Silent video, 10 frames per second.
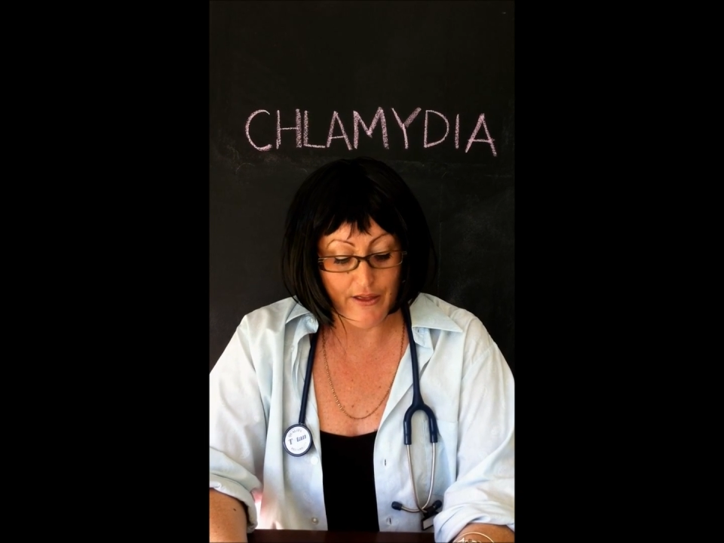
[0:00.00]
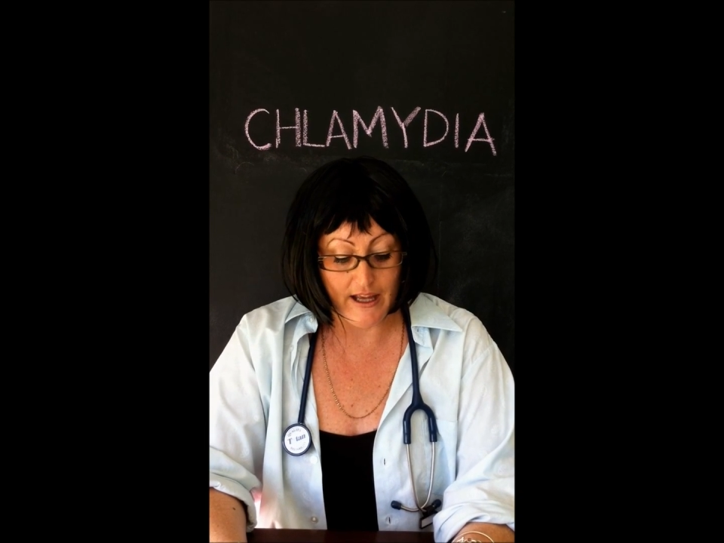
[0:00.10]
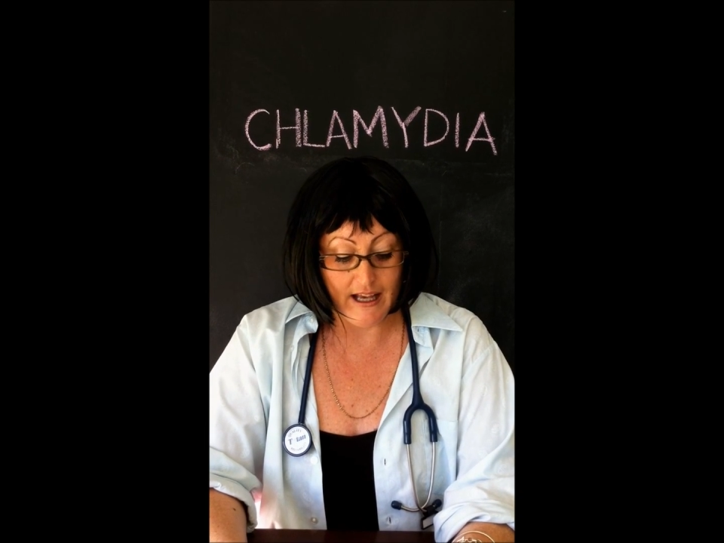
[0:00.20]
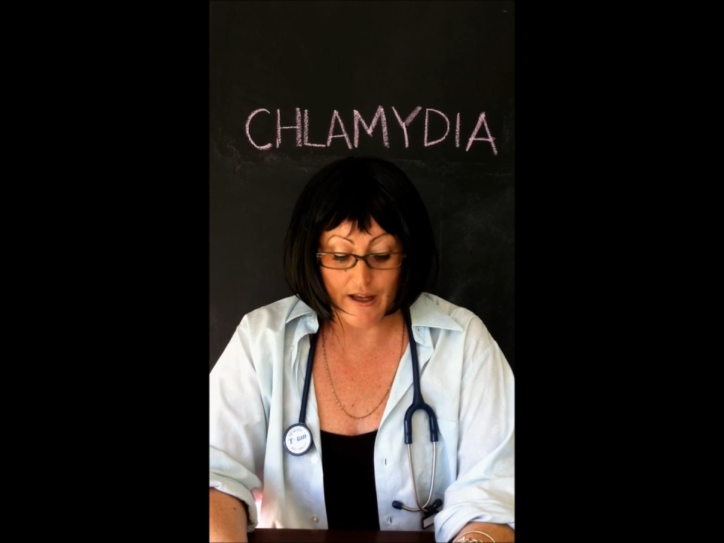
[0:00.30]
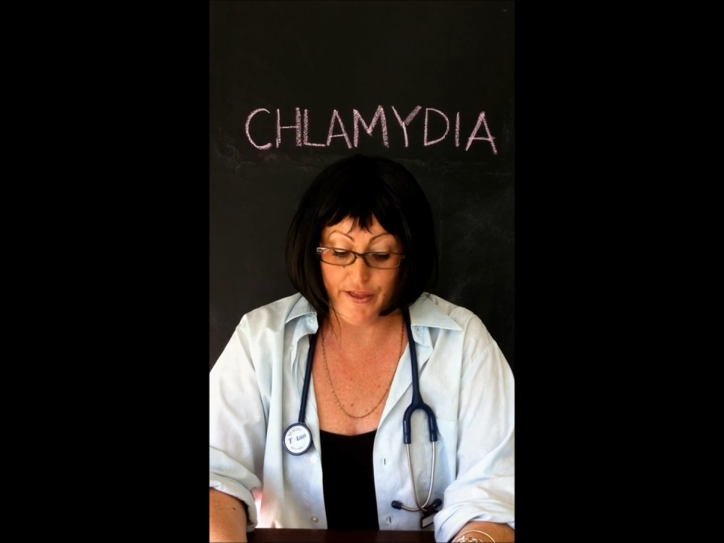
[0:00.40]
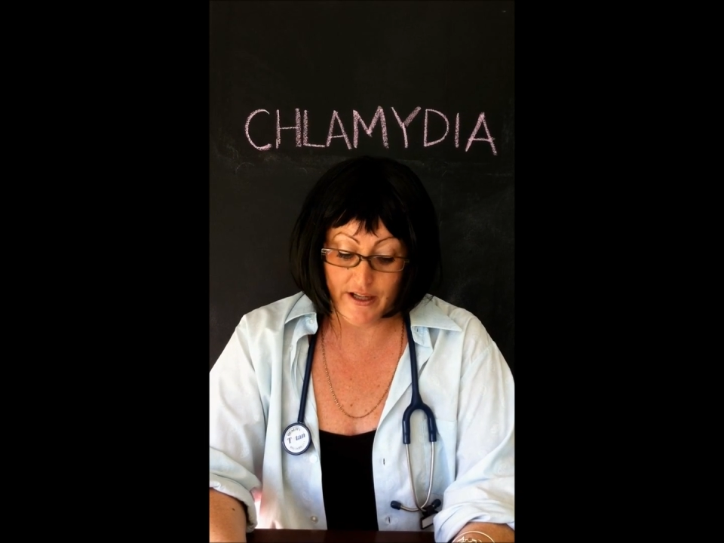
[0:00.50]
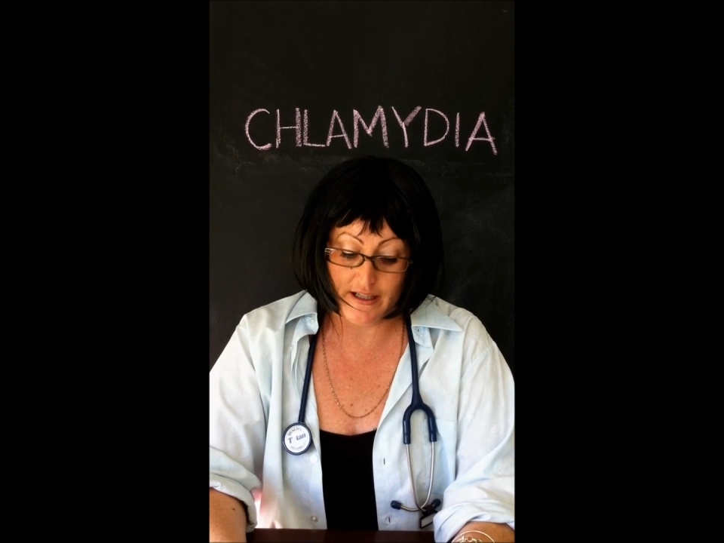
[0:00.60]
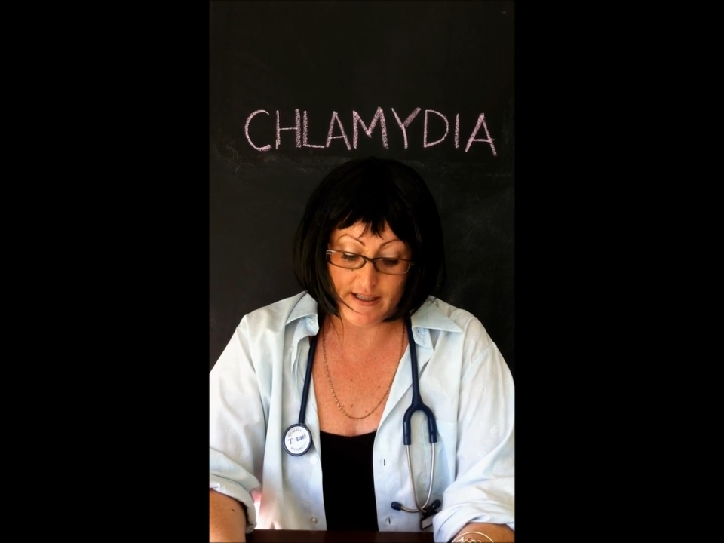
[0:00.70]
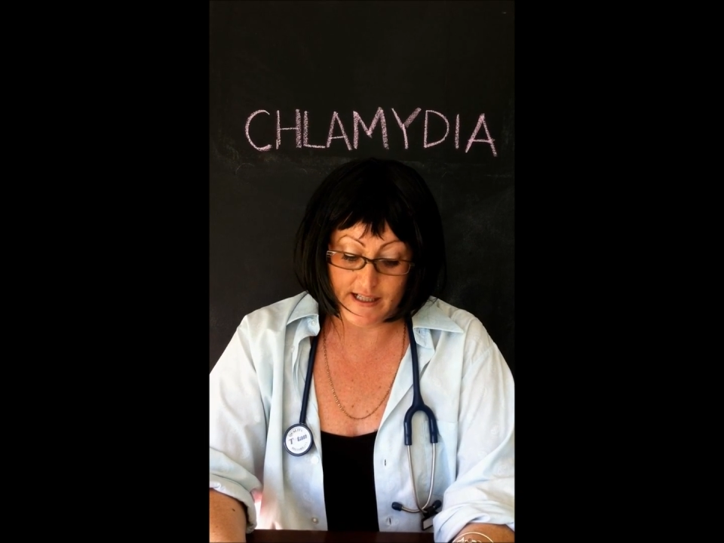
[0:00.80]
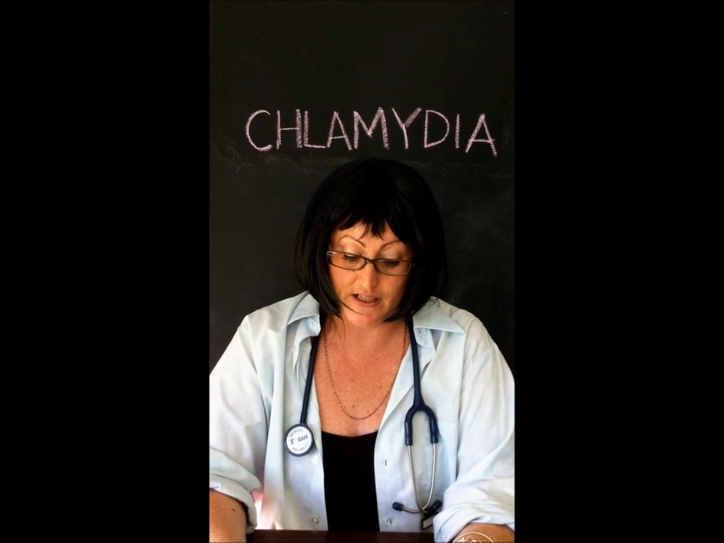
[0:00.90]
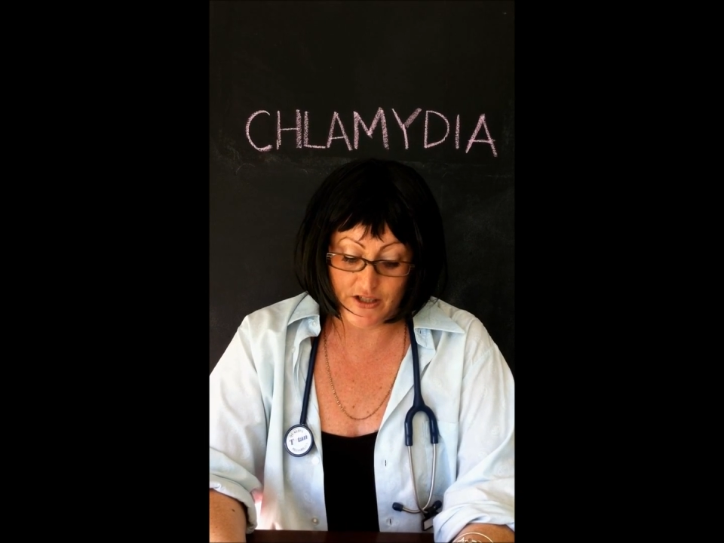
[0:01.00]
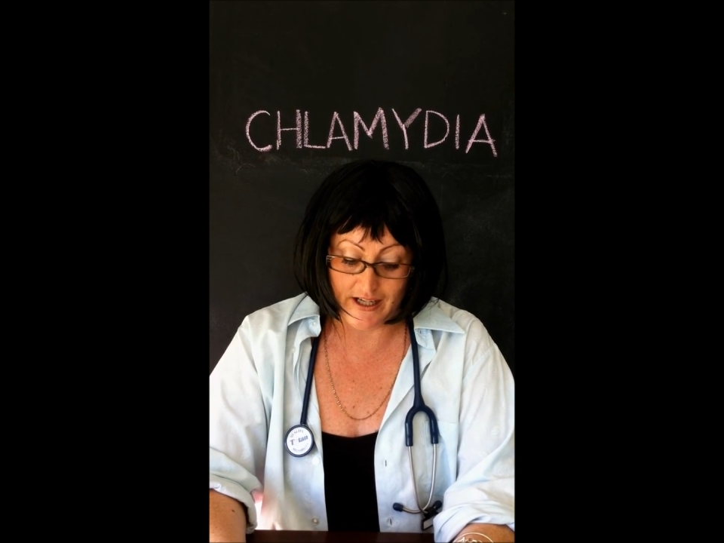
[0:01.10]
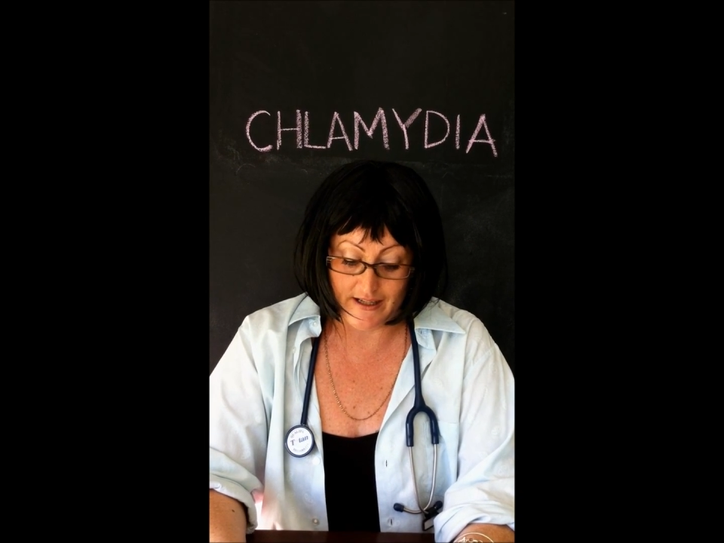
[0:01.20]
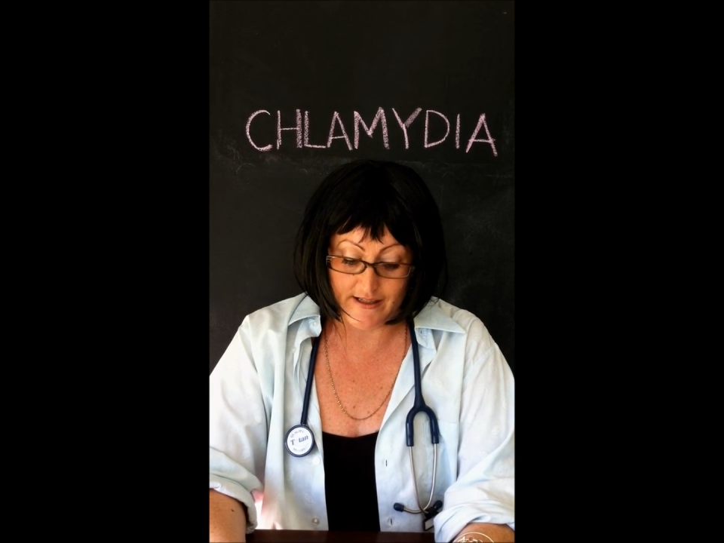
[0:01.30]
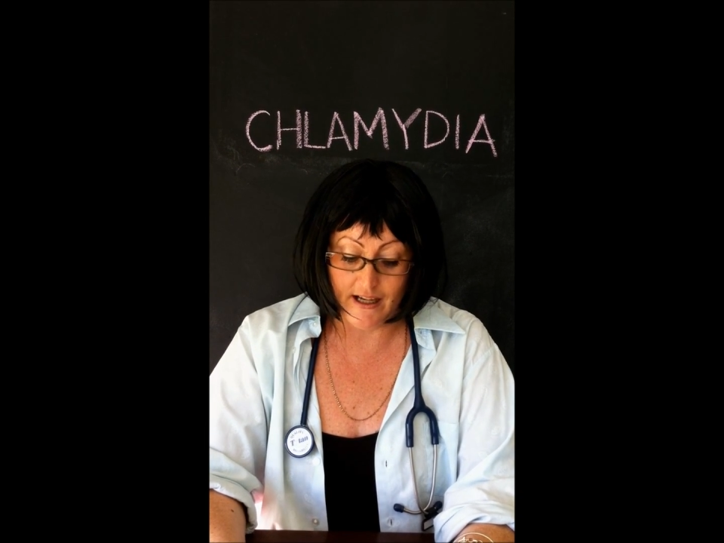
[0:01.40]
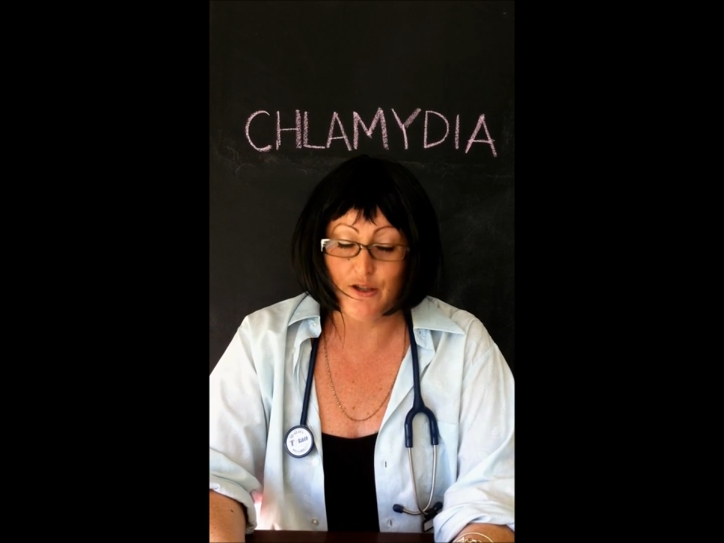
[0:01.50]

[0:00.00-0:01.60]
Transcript: they are things such as